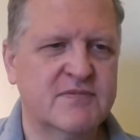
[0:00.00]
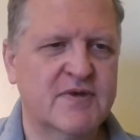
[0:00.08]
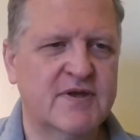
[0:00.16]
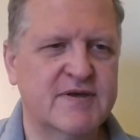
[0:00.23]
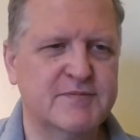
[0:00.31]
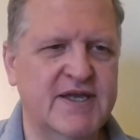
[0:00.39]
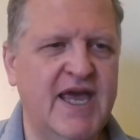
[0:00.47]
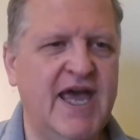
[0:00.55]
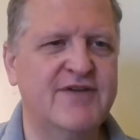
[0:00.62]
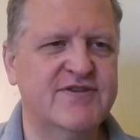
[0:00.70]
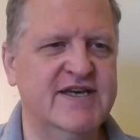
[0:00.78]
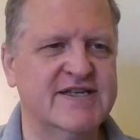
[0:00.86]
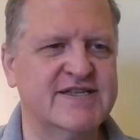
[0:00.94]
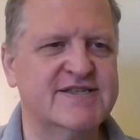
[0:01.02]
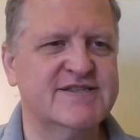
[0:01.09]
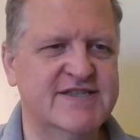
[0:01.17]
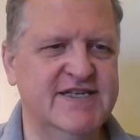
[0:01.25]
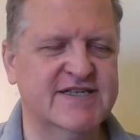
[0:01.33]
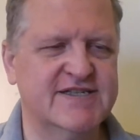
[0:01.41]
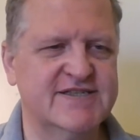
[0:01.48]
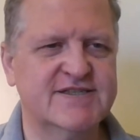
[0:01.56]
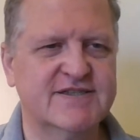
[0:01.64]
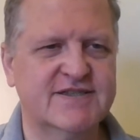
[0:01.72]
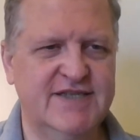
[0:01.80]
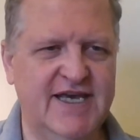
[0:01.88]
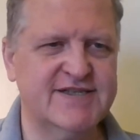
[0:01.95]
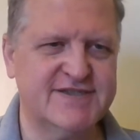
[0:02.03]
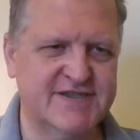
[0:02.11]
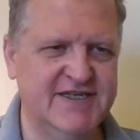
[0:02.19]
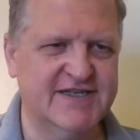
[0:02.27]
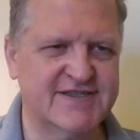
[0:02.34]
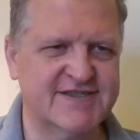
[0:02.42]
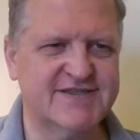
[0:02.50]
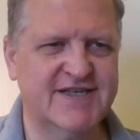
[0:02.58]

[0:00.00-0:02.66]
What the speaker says: They'd be, yeah, this, yes, this.